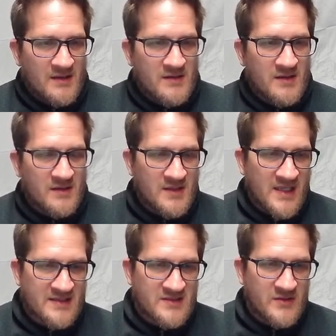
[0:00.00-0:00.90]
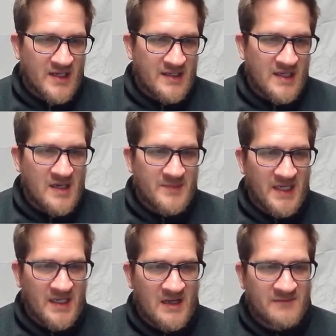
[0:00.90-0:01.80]
the ES290 coming
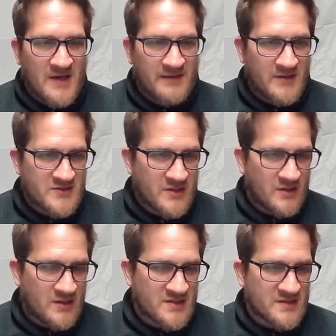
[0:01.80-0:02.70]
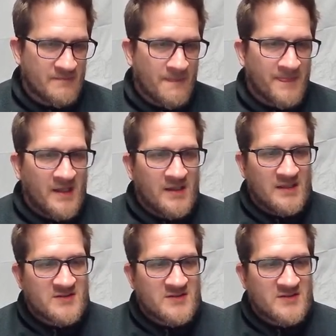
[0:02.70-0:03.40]
in at 500 Hertz. And so